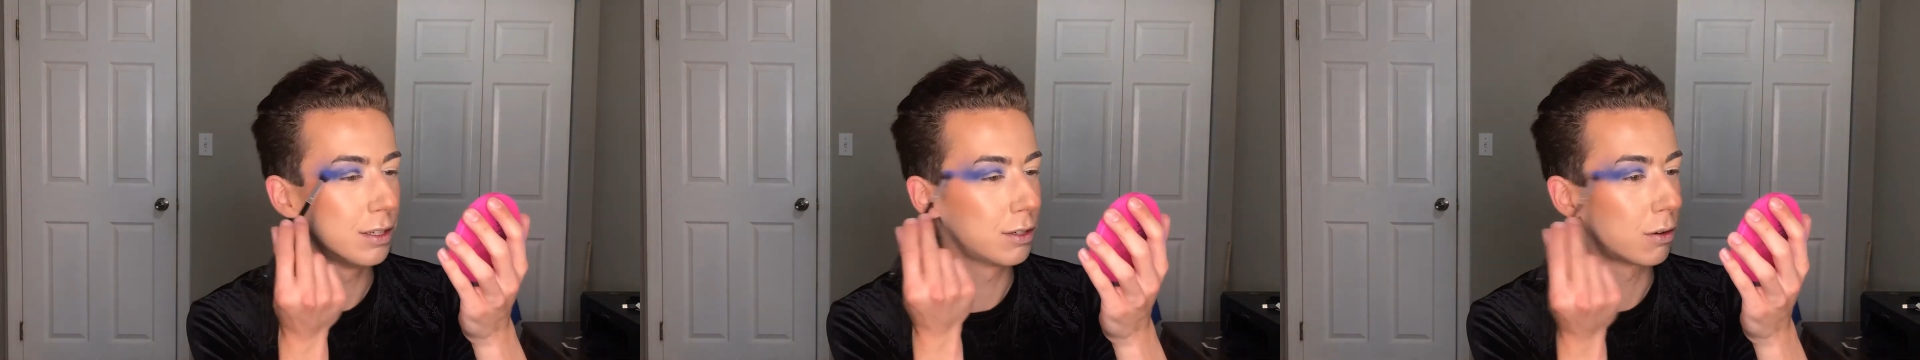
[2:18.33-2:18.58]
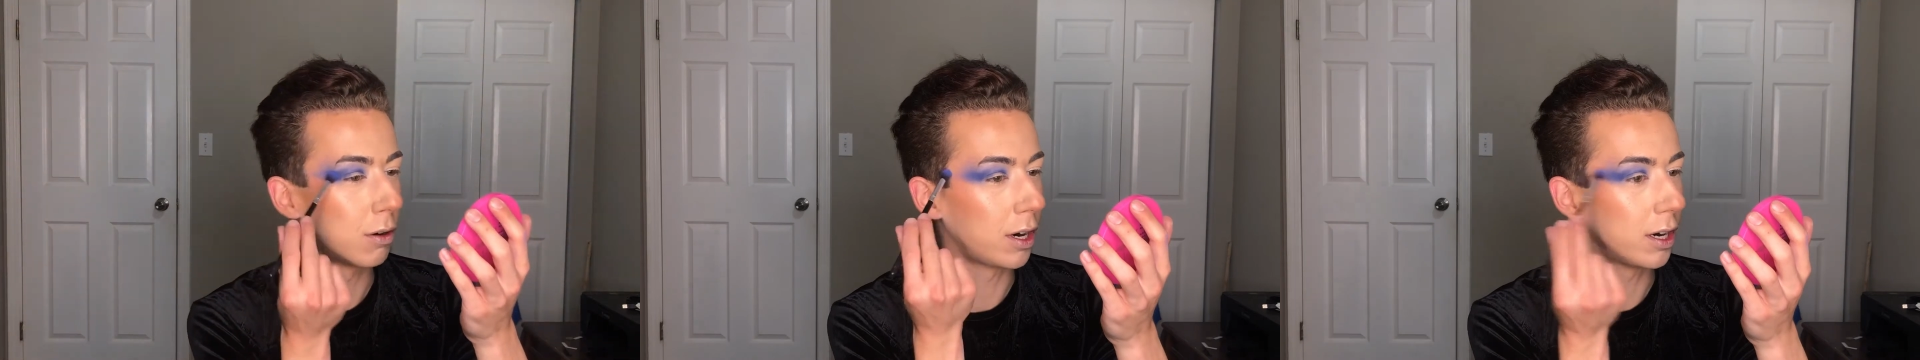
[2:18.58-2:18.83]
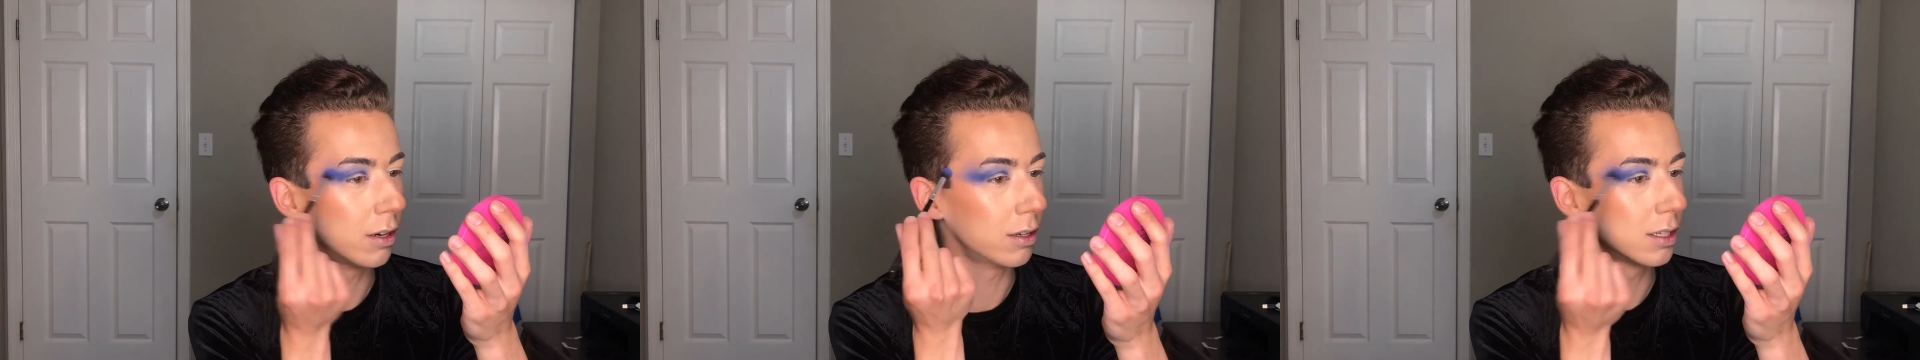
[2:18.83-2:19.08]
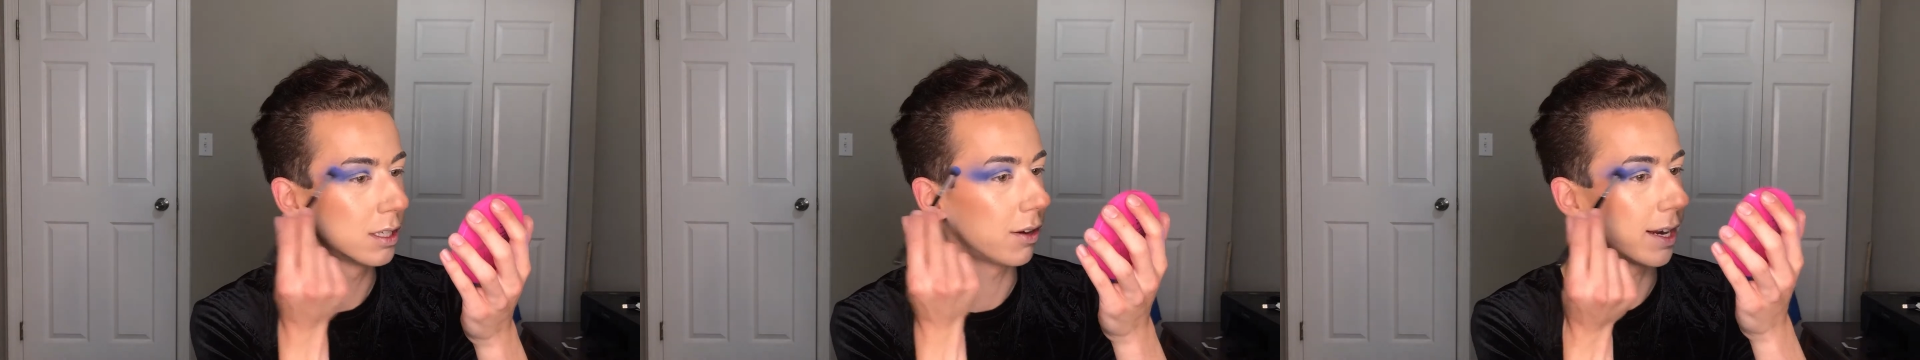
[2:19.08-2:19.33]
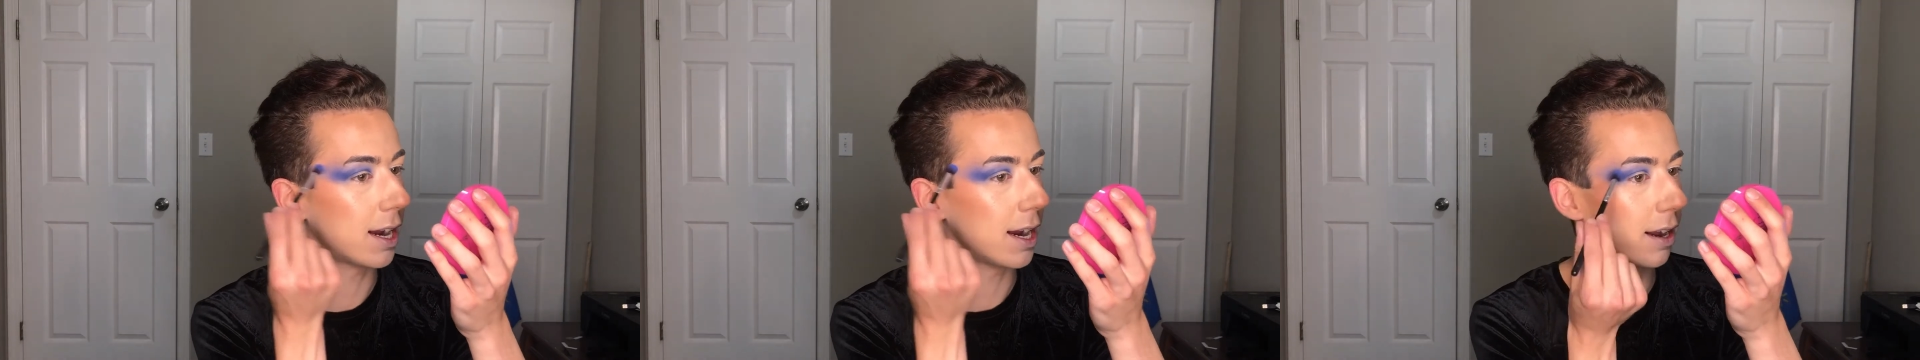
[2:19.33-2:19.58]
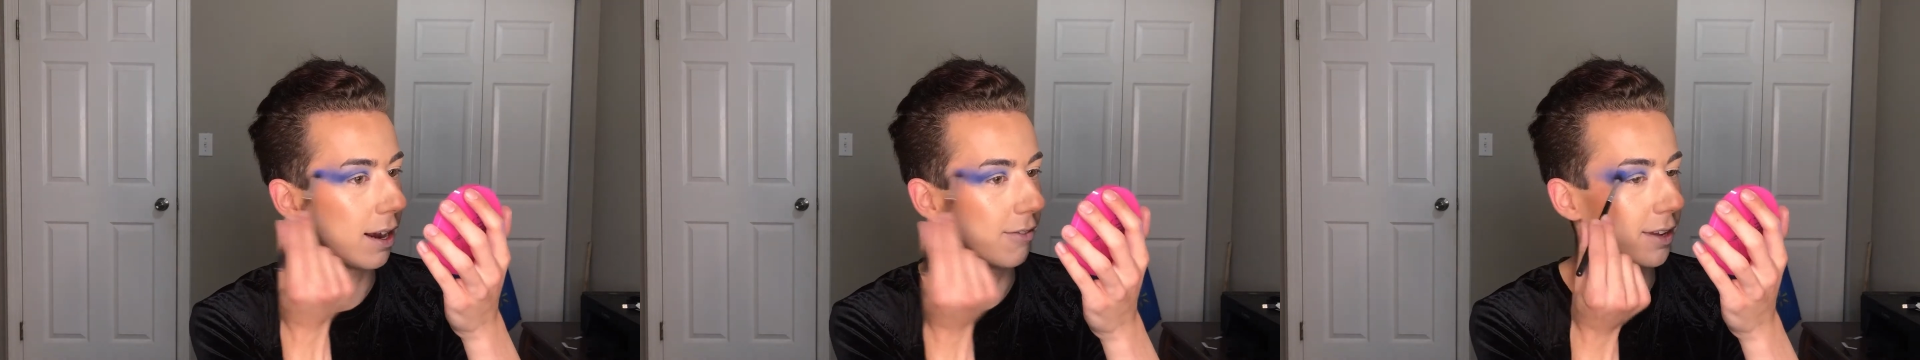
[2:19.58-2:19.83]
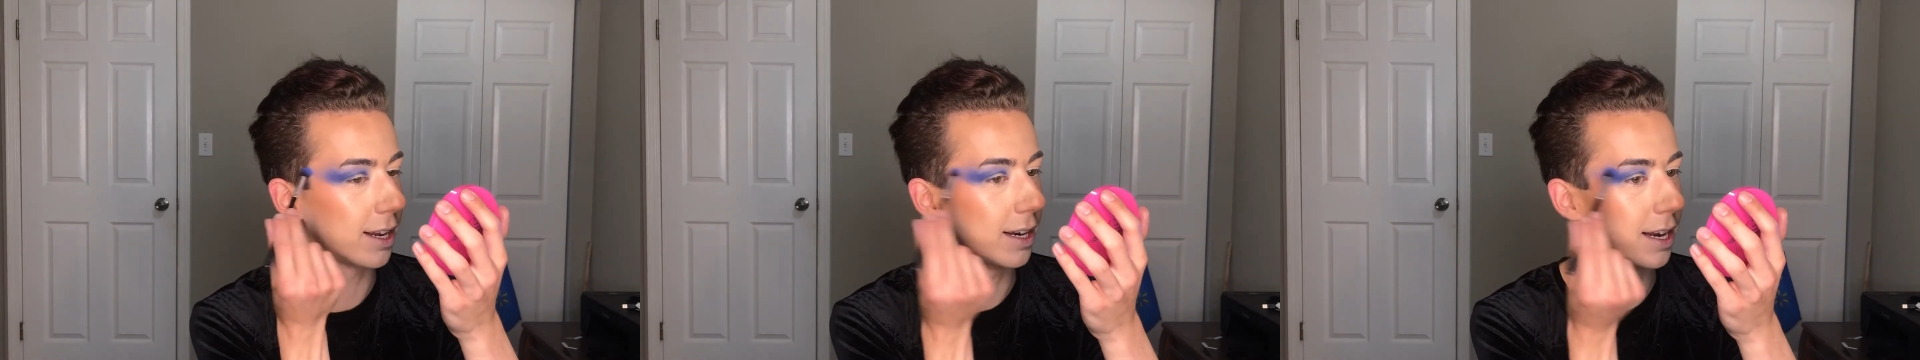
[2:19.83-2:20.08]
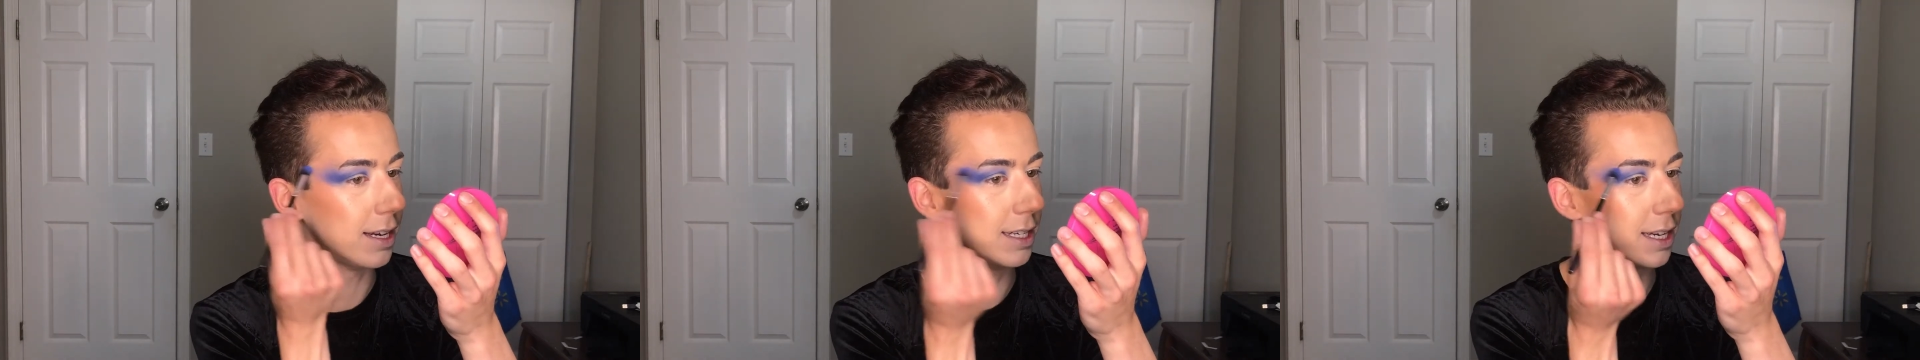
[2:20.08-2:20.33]
tutorials, so I kind of have like
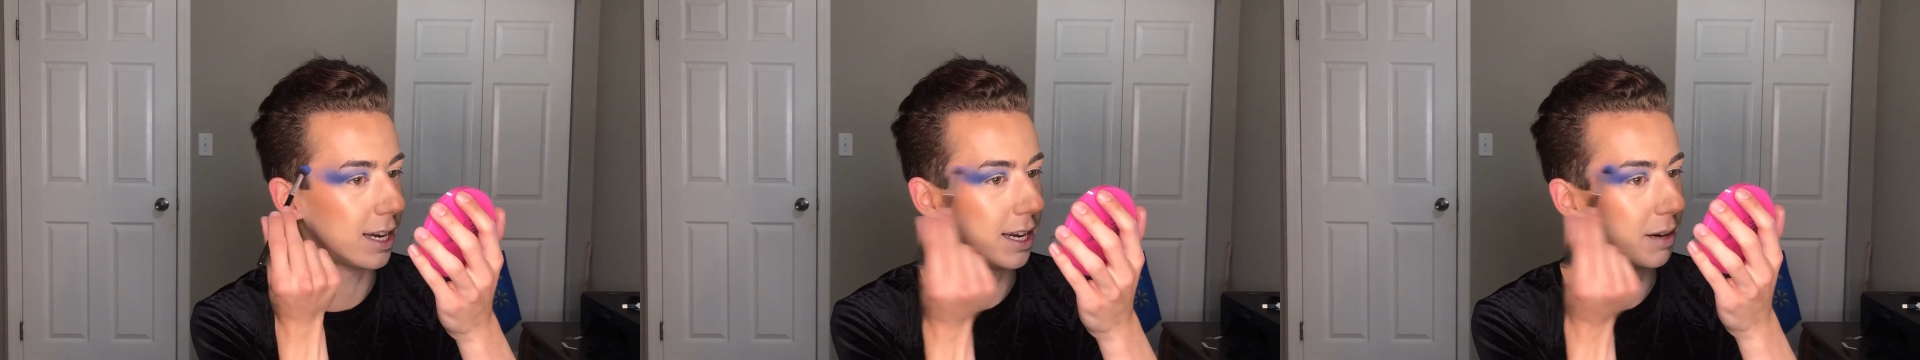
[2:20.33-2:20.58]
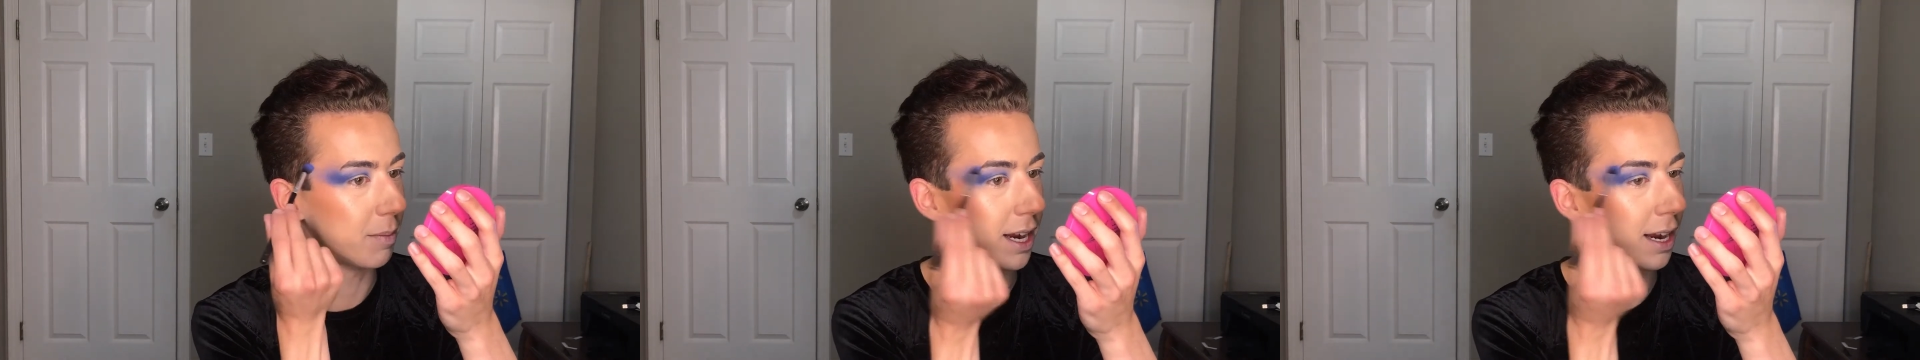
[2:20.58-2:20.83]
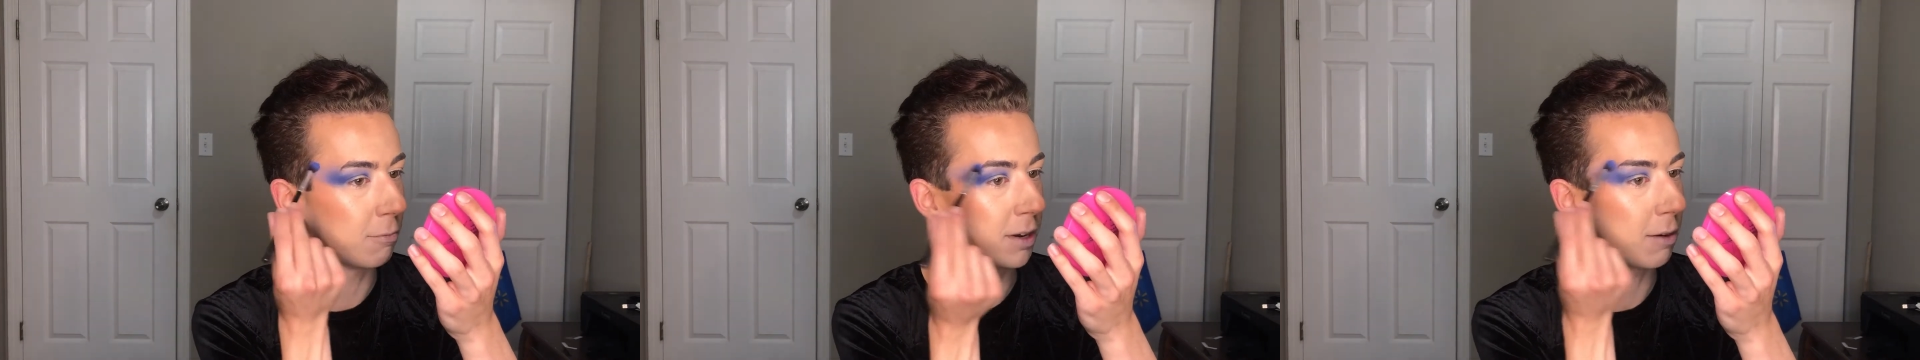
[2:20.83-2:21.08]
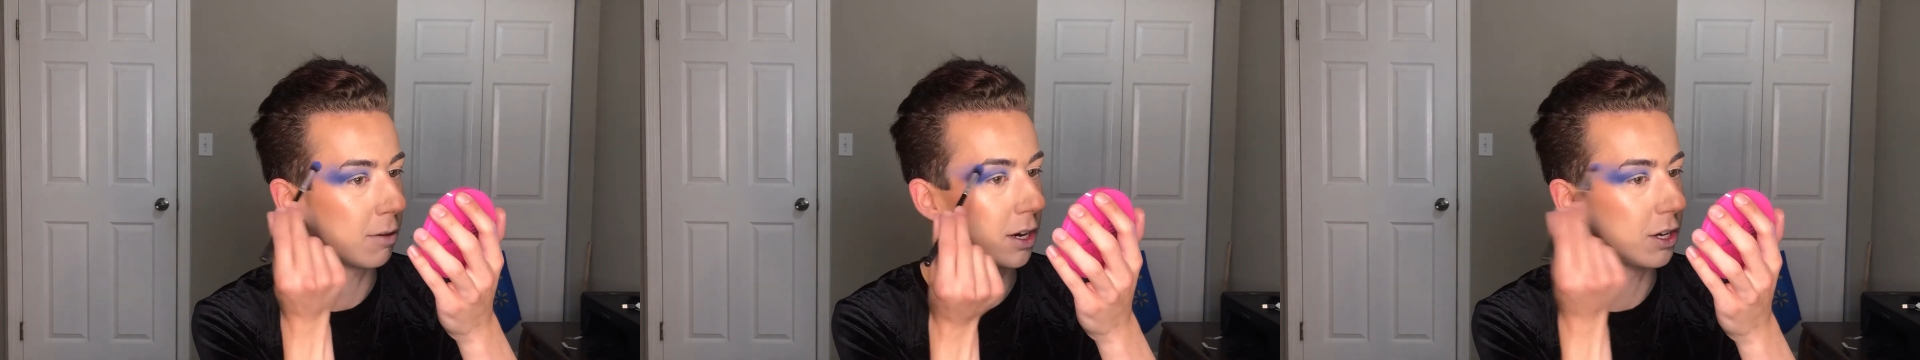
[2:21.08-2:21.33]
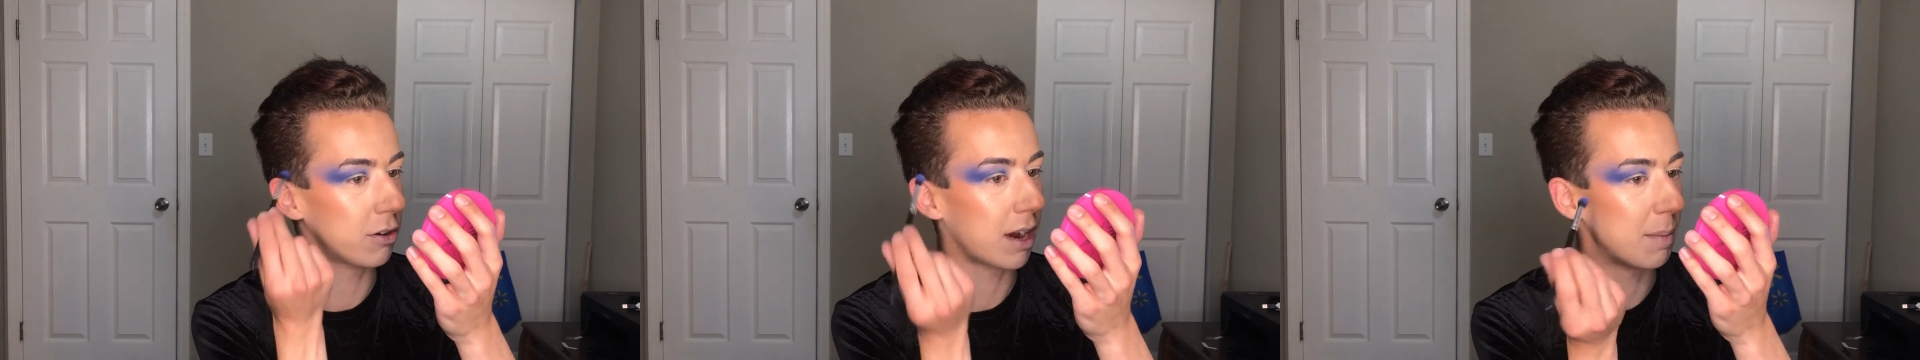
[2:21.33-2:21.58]
an idea in my head what I want to do.